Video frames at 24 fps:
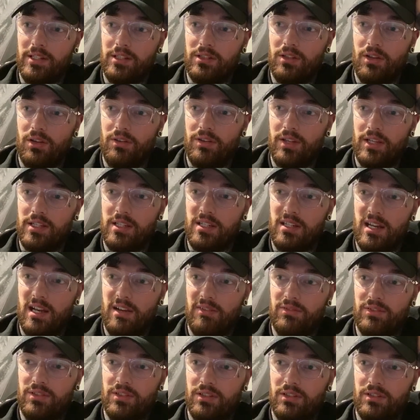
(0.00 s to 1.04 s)
so they didn't
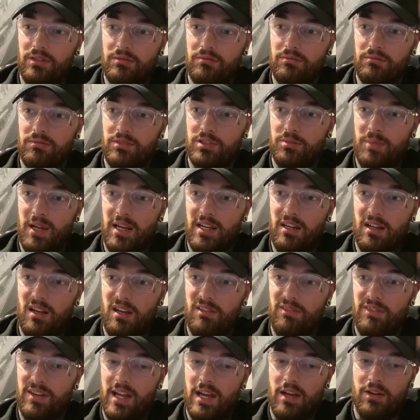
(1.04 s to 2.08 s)
have to spend
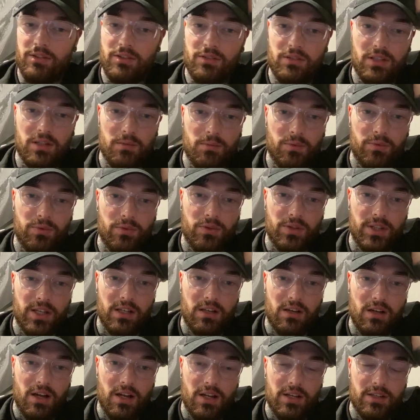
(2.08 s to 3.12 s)
half an hour doing it before their
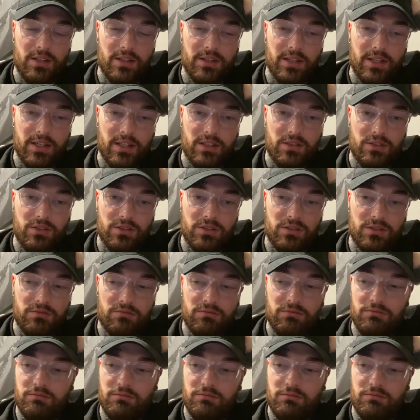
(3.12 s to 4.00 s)
client, and they could just